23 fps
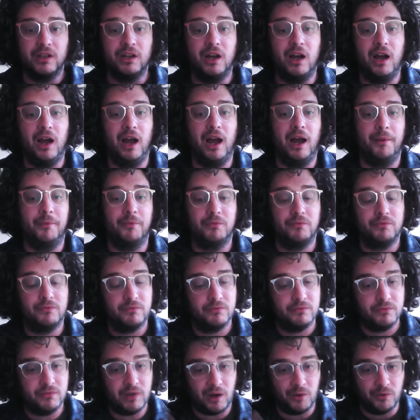Um,
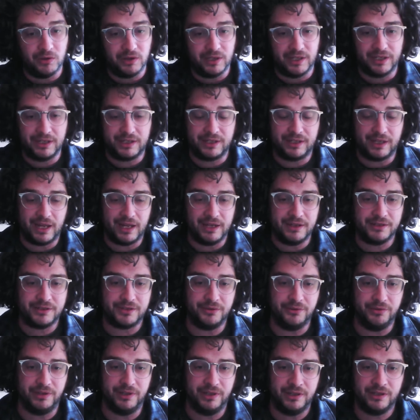I will link again
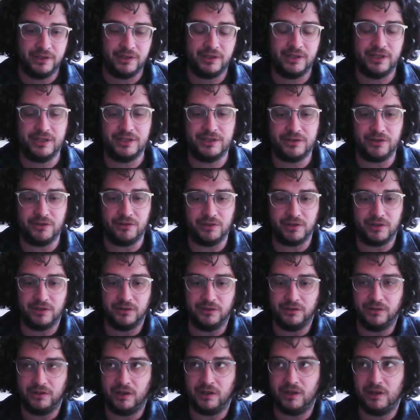to a
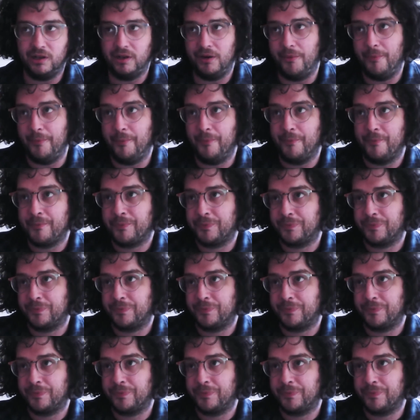historical um,